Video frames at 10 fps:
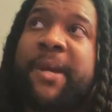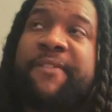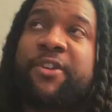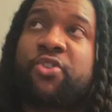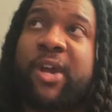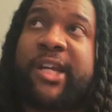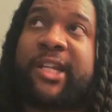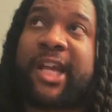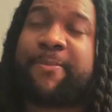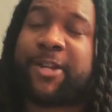but if you're
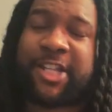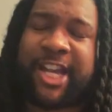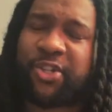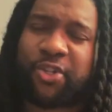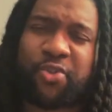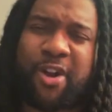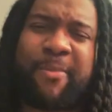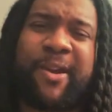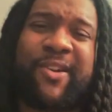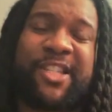trying to like protect your
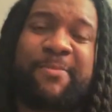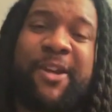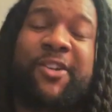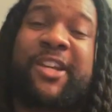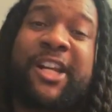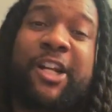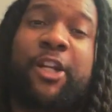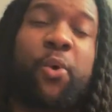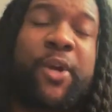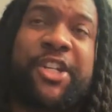strawberries, it's better to get a
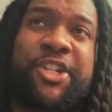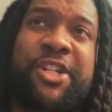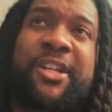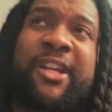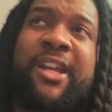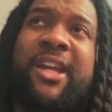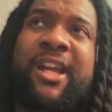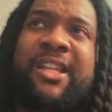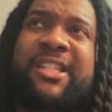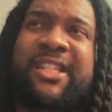cloche
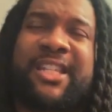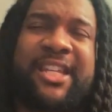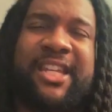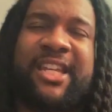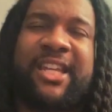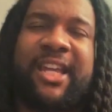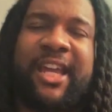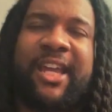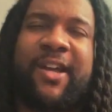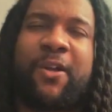C
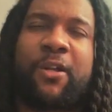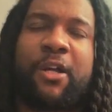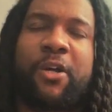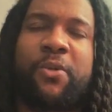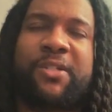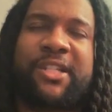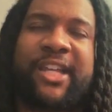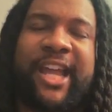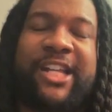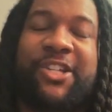L O
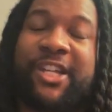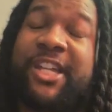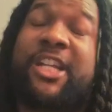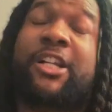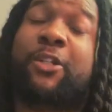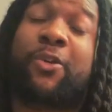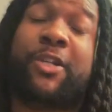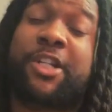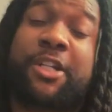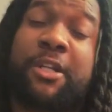C H E,
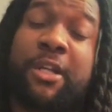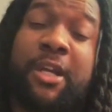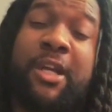Cloche.